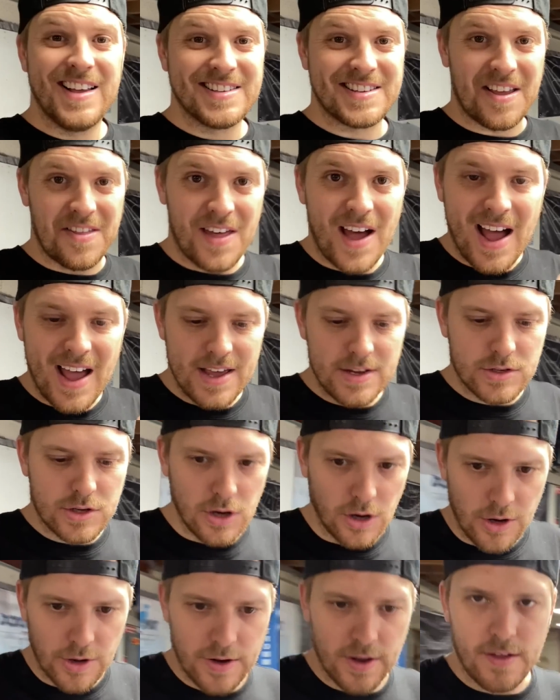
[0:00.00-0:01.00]
So that is
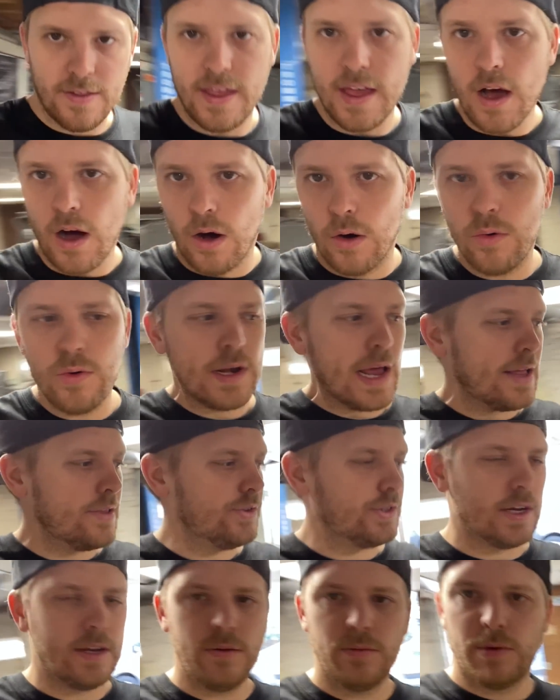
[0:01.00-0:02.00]
good. The old
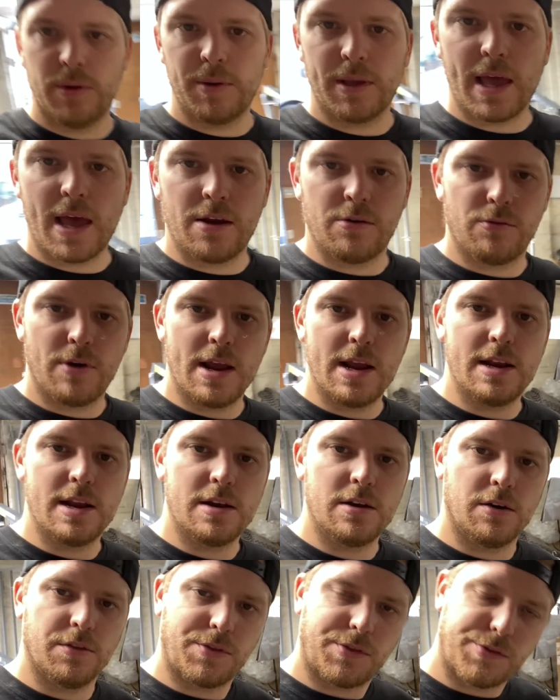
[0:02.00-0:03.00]
engine, we were getting a
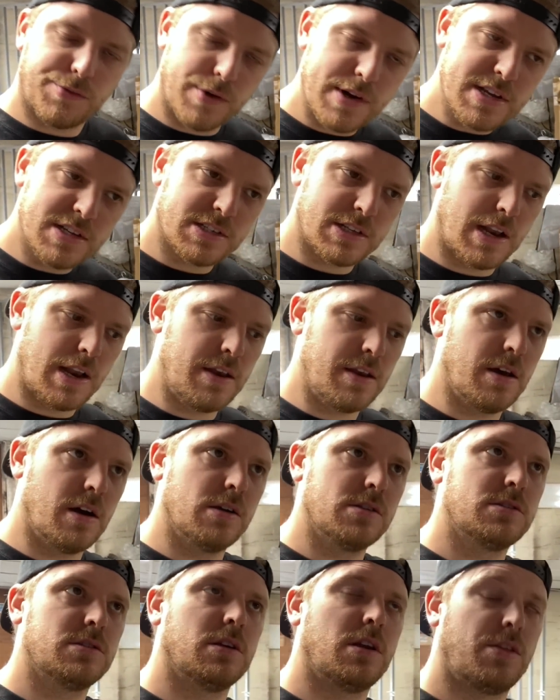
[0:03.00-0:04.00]
reading on 3
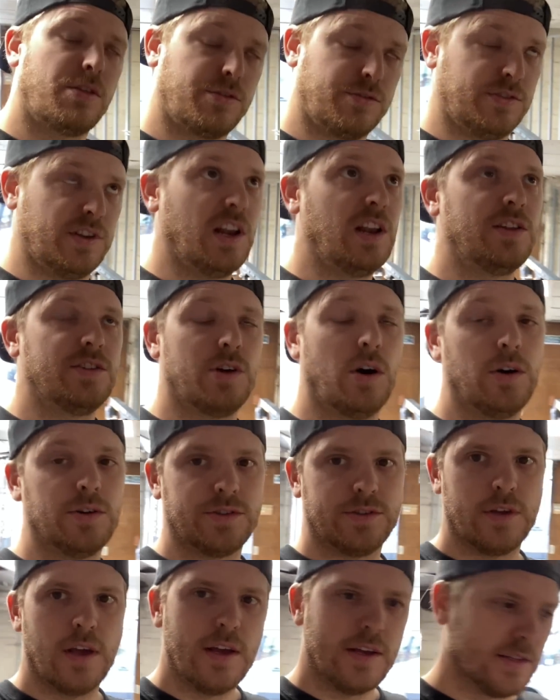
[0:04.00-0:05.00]
cylinders
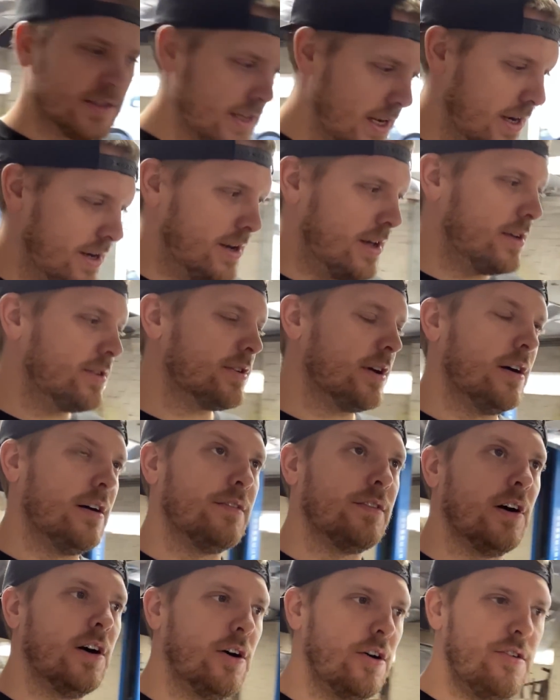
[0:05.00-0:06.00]

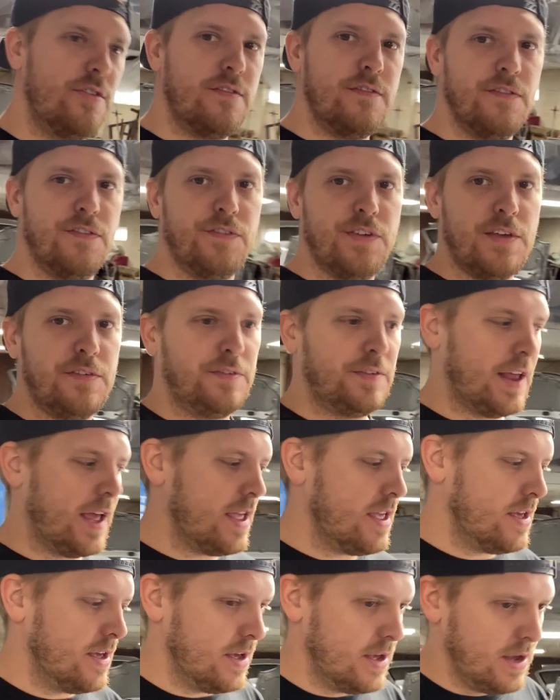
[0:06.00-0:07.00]
of
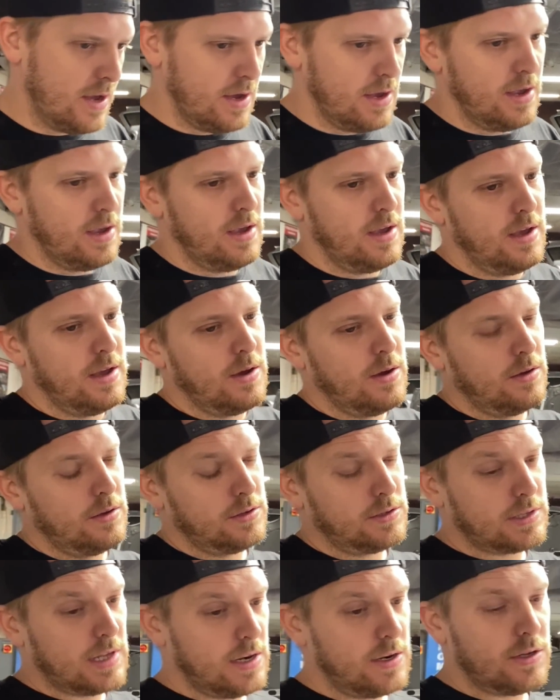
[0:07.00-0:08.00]
150.
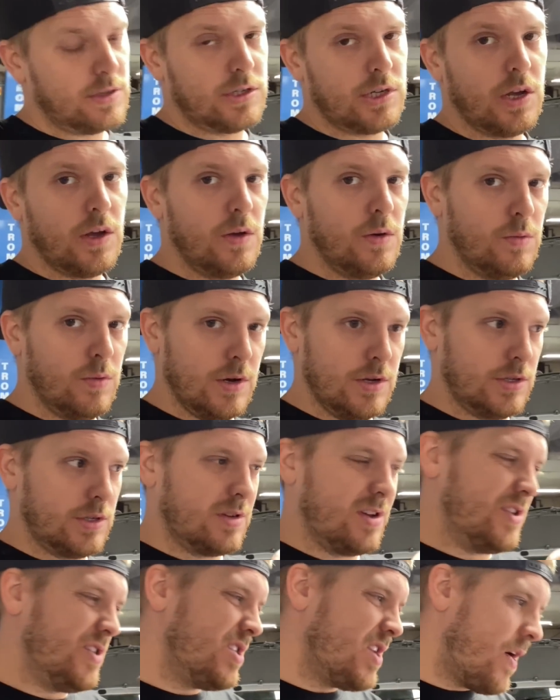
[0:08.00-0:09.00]
Cylinder 2 was
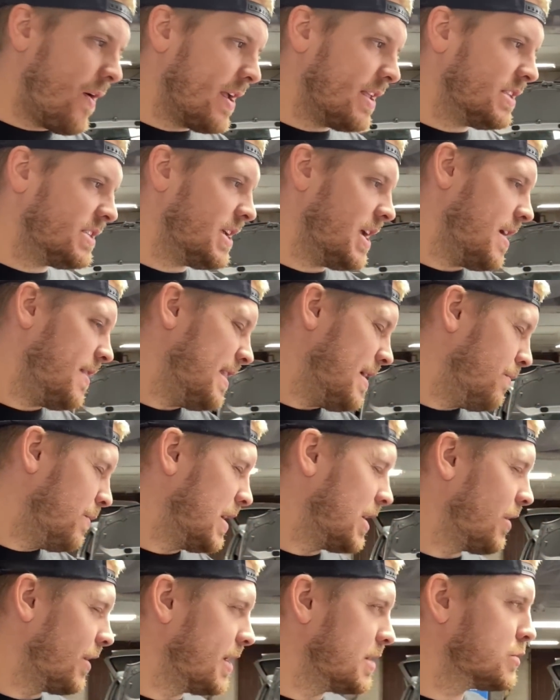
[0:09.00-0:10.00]
90, and then we
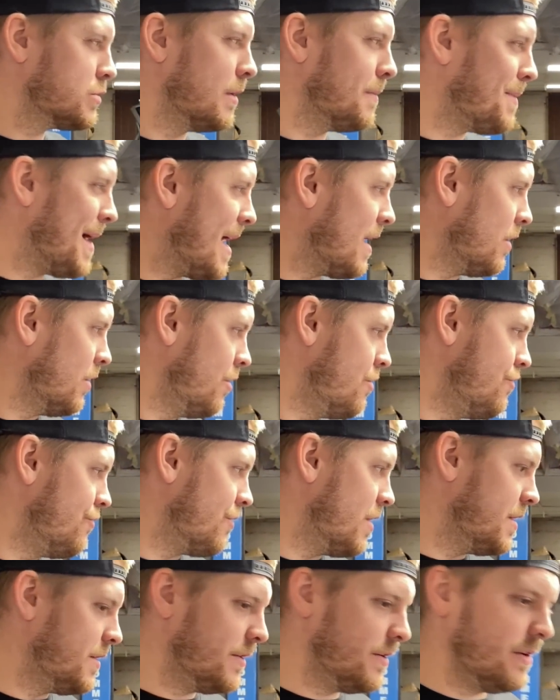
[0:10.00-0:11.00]
got it to about
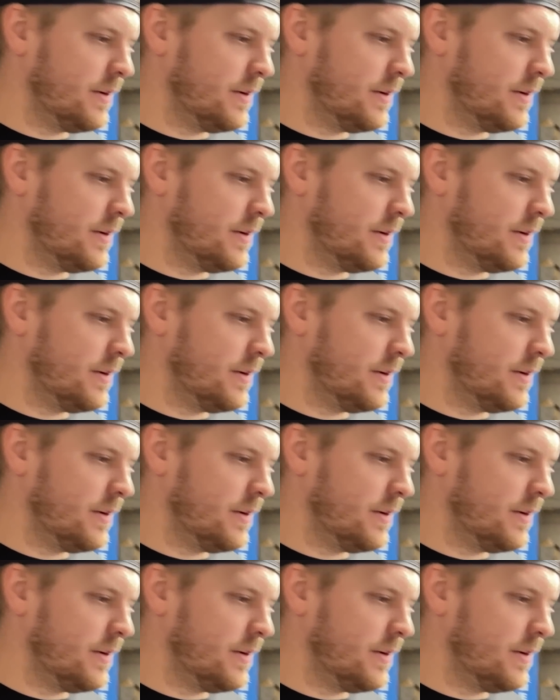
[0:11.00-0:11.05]
100.